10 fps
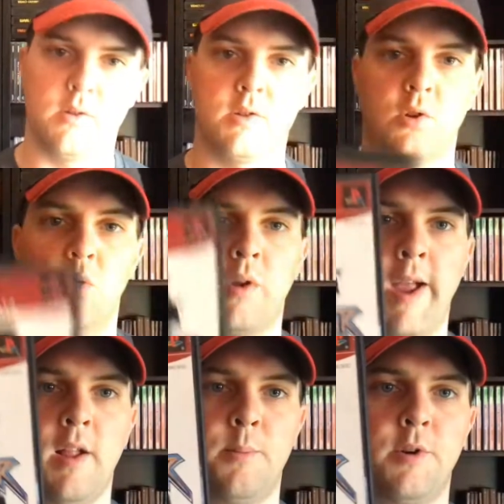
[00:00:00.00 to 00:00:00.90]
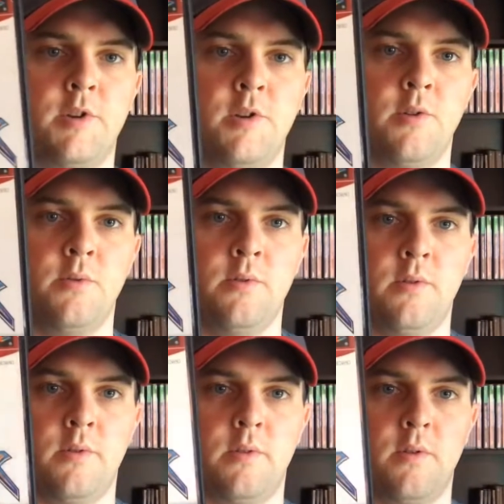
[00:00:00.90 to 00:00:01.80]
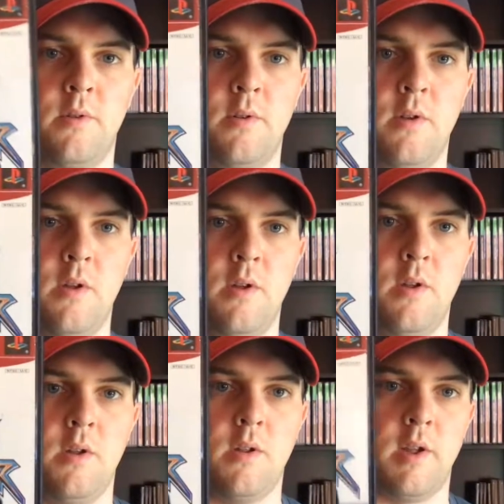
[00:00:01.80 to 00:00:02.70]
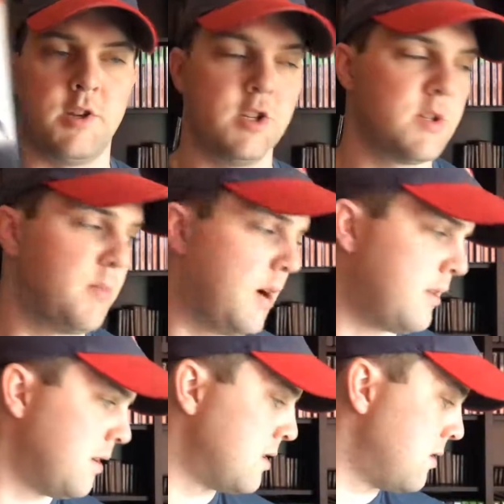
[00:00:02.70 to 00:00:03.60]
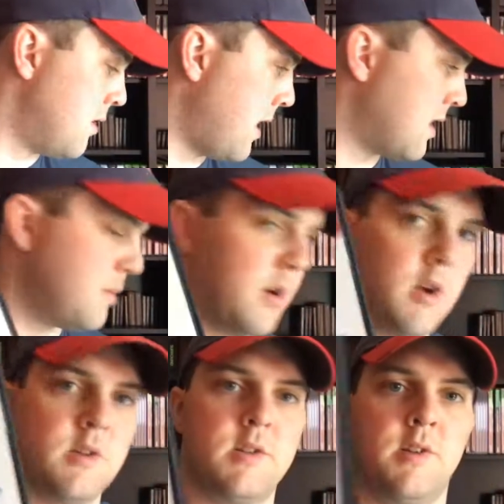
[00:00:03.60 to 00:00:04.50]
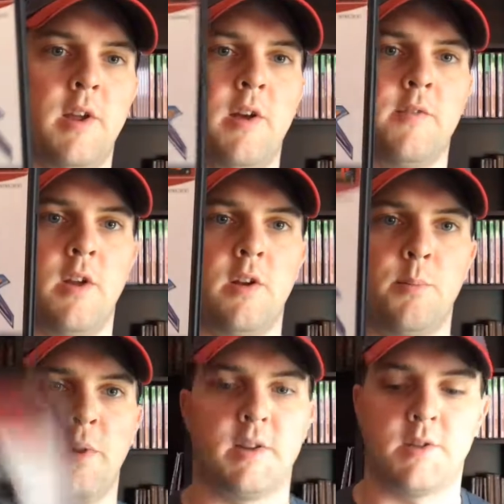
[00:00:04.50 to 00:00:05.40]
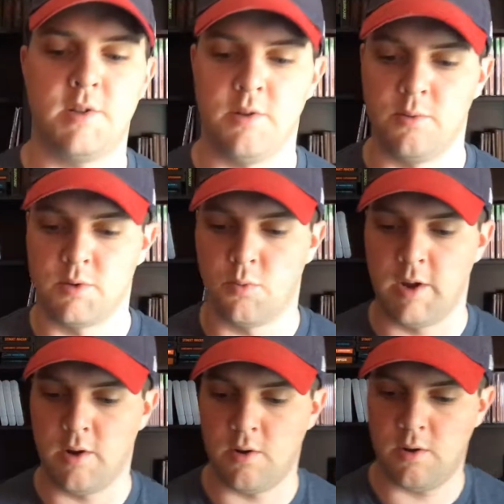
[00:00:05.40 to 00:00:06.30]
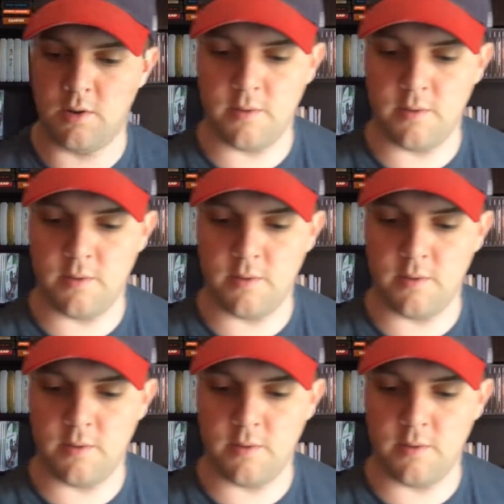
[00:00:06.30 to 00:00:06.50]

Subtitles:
Soul Calibur 2. I just bought this on Xbox, so now I've got it on PS2 as well.